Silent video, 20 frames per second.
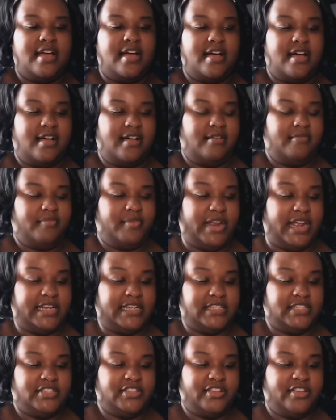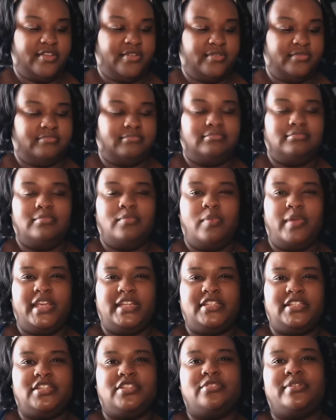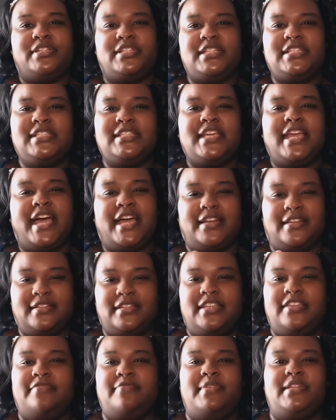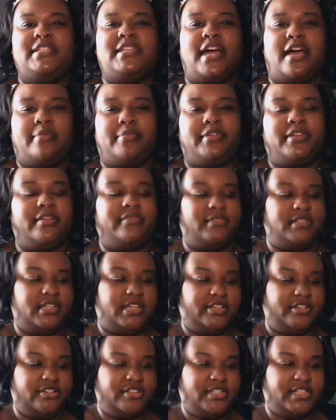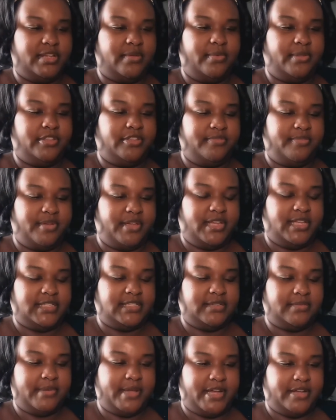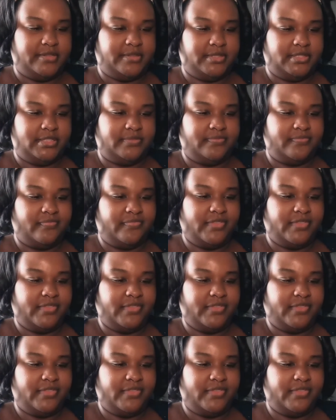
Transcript: But I just took a week to do it, just to kind of give me time enough to understand what the book is about.